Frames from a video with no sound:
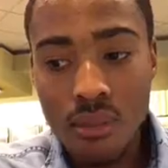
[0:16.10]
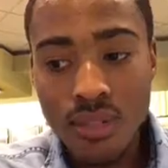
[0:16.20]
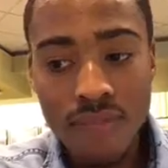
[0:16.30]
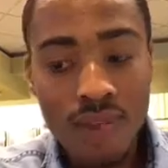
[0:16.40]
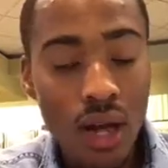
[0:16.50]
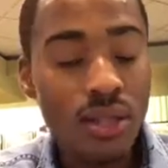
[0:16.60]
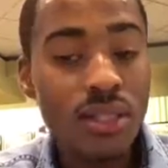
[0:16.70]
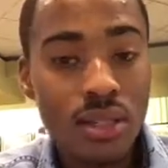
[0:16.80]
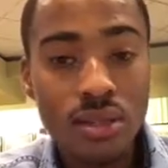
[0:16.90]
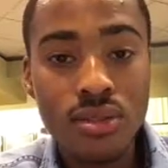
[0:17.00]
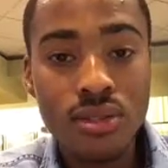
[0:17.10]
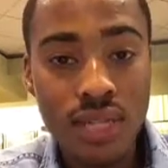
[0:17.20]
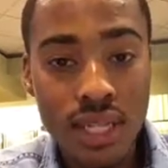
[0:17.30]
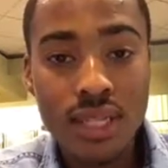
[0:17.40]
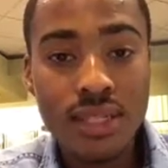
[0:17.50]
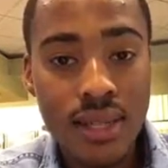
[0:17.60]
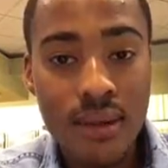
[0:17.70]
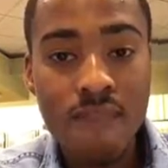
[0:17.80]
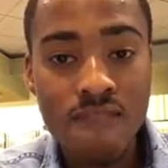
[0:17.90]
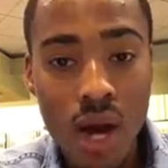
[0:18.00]
volunteers. Getting
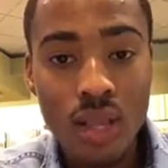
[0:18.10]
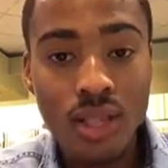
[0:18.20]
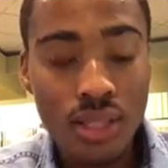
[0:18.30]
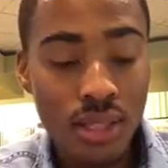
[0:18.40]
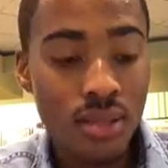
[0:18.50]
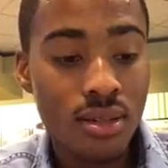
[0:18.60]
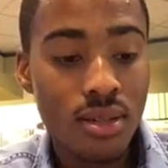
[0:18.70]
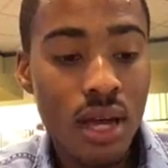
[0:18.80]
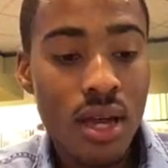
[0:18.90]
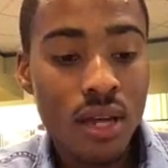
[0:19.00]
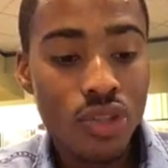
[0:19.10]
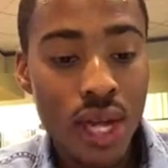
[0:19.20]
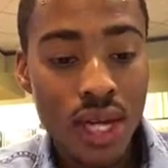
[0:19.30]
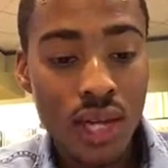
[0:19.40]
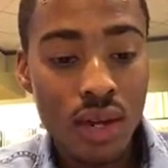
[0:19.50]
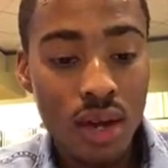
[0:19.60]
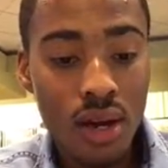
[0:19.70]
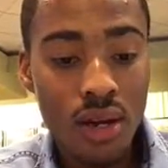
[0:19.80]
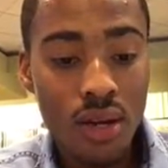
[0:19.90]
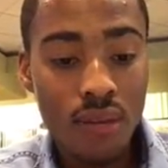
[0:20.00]
some volunteers that
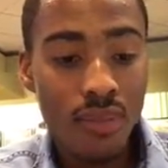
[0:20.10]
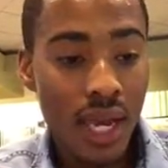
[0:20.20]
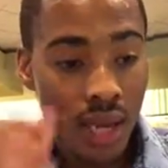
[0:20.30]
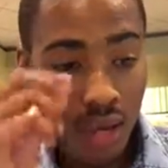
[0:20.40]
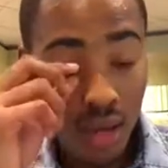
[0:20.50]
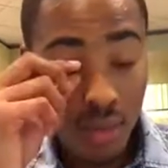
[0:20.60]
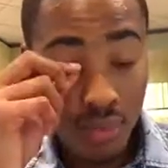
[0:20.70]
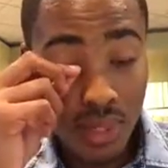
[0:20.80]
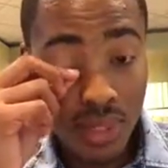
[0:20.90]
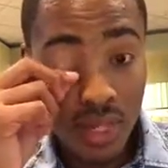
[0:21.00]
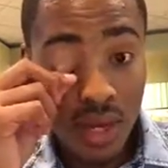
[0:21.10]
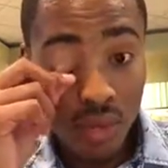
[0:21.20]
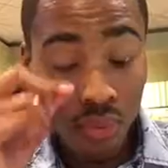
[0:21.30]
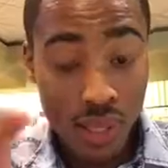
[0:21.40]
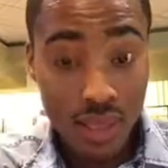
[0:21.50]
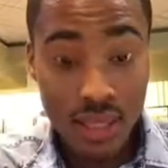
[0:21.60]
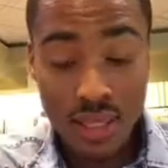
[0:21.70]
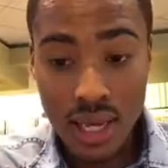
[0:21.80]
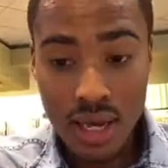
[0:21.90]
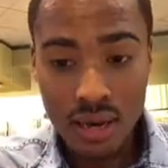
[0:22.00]
can help us with this
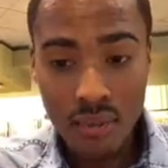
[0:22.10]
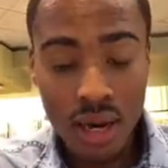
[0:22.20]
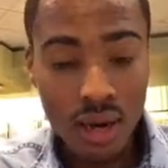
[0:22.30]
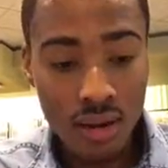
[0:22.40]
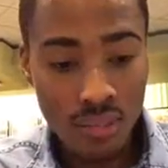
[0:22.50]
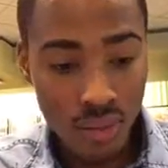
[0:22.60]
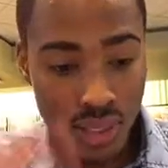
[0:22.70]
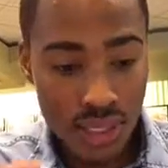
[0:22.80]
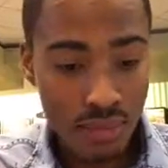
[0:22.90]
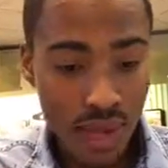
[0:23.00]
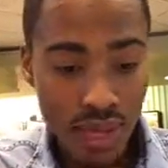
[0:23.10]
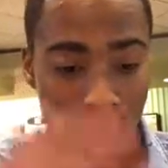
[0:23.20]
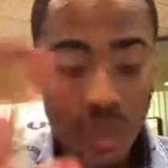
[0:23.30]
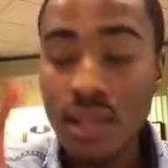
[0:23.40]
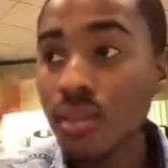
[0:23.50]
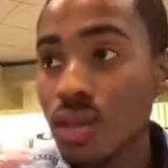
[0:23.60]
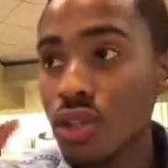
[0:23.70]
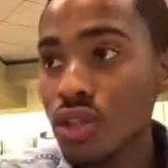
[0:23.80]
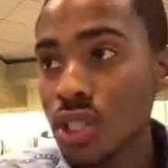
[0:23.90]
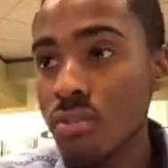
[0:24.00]
and participate and be in
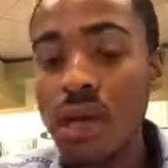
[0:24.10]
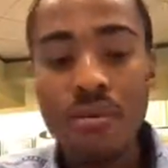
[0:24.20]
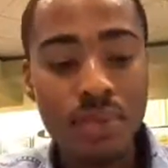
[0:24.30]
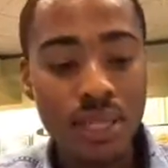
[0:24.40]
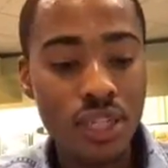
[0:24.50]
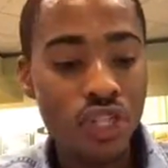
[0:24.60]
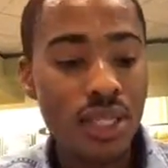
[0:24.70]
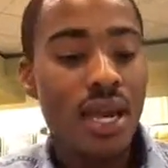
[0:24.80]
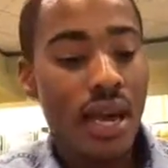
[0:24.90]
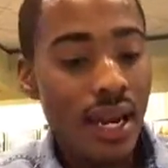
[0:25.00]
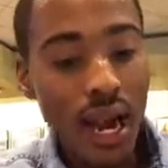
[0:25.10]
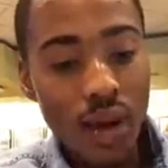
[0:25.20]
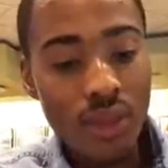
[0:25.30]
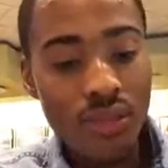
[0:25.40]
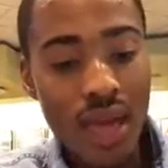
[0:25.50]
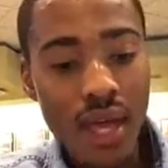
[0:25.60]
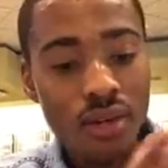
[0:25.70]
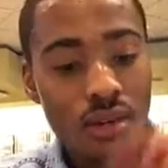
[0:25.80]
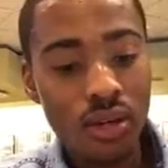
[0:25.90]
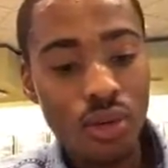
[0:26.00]
leadership positions. And not only
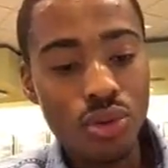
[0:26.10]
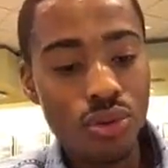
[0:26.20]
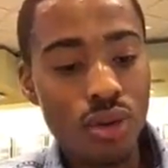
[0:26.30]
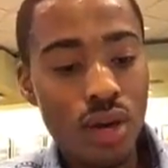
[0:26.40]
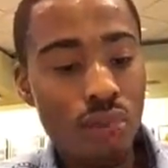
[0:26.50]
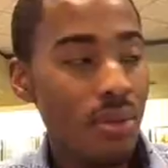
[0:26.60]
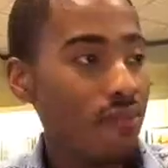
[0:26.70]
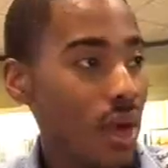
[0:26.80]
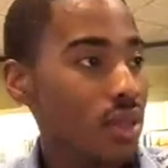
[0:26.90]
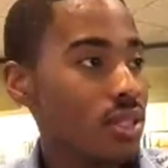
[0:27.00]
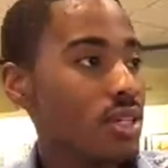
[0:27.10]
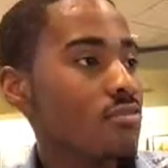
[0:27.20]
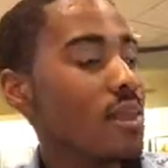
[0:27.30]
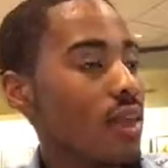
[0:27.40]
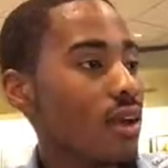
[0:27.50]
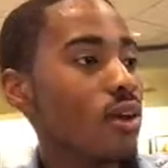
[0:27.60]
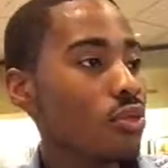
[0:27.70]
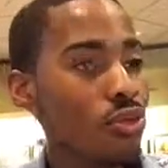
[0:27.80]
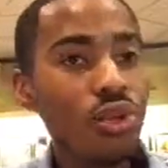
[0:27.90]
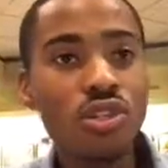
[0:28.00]
that, go through be volunteers, but they can go
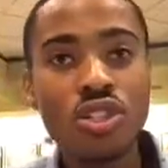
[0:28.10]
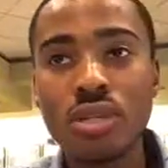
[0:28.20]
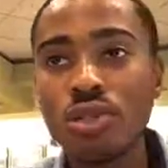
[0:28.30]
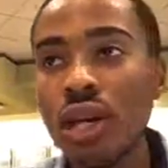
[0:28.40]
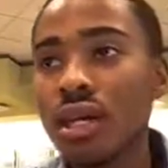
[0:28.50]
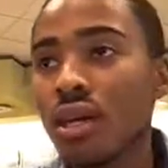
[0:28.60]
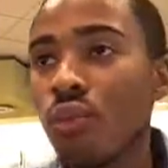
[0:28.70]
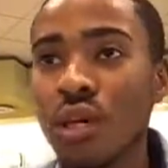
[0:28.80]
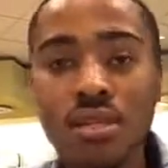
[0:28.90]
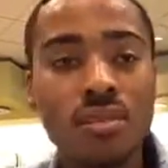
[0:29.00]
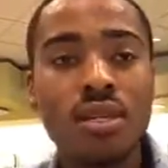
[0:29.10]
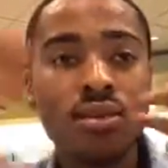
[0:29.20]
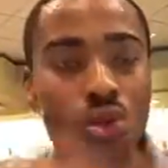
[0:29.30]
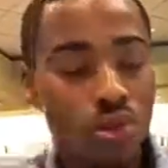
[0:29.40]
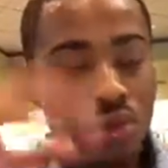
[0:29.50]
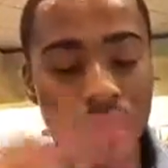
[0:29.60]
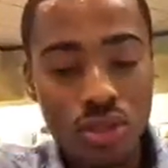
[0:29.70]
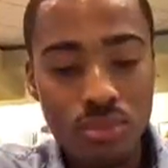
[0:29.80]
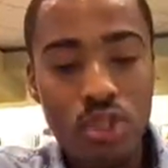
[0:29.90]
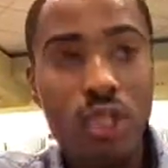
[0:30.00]
through leadership training once a month. Go through
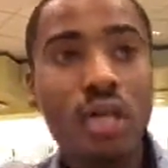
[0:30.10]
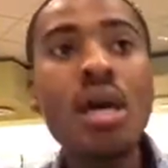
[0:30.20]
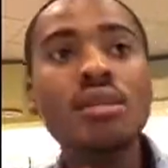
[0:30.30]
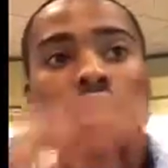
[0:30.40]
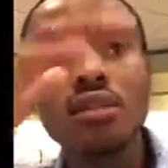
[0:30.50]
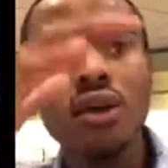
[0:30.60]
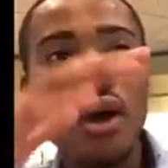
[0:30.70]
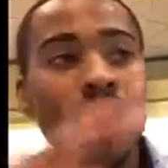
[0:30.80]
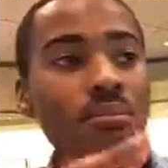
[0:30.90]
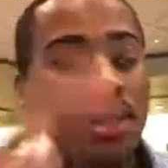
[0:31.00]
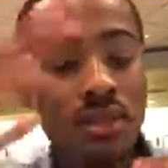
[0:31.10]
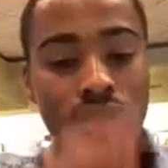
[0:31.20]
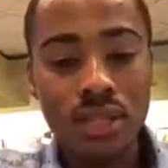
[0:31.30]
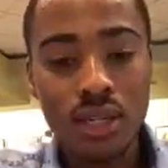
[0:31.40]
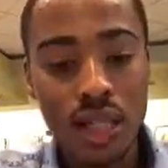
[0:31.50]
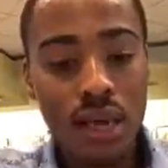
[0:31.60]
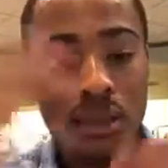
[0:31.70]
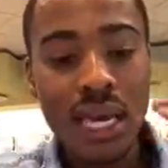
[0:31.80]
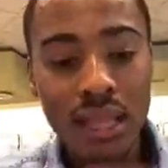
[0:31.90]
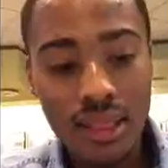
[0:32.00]
leadership training so they can learn how to be leaders in the
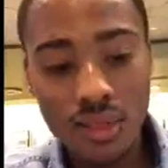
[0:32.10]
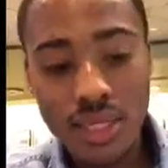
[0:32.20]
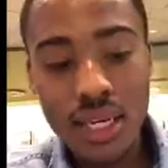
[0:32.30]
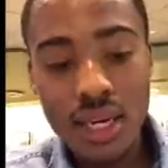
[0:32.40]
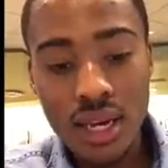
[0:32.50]
club, leaders